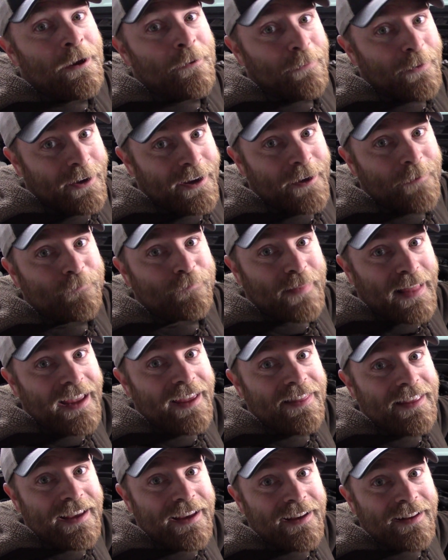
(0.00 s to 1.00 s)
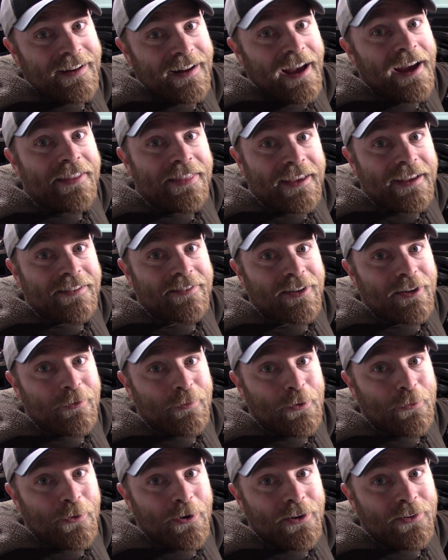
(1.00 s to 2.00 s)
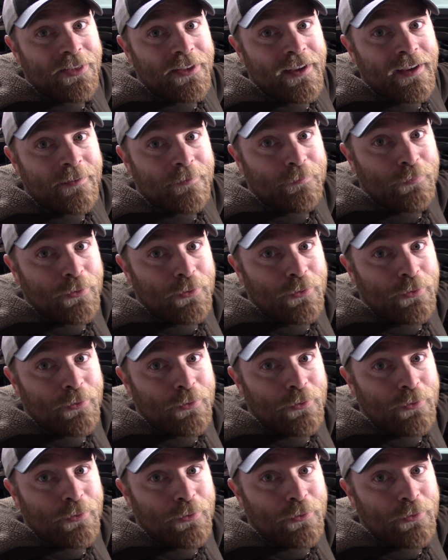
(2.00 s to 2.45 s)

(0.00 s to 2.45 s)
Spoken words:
But in the end, I think it's going to be worth it.